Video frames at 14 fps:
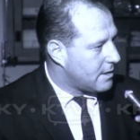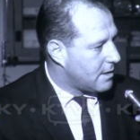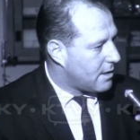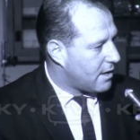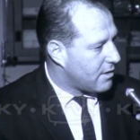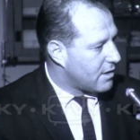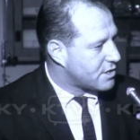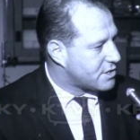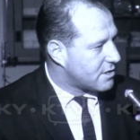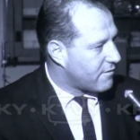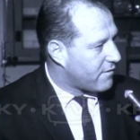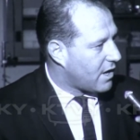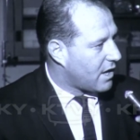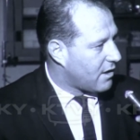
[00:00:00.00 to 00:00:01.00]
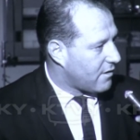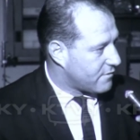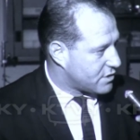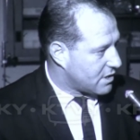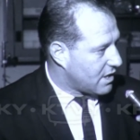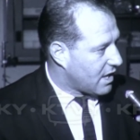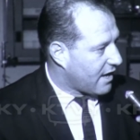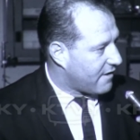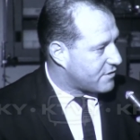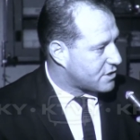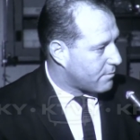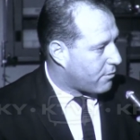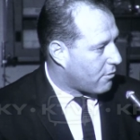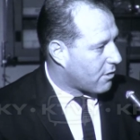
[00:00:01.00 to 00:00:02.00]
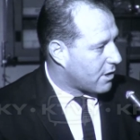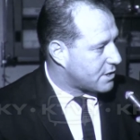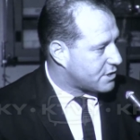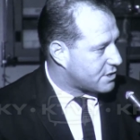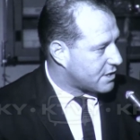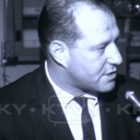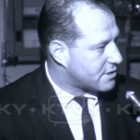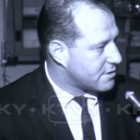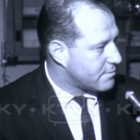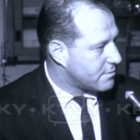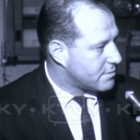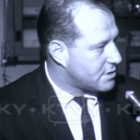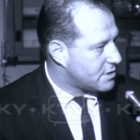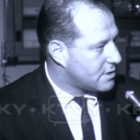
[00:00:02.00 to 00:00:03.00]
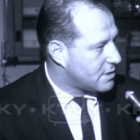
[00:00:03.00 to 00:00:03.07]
And this involves the life support systems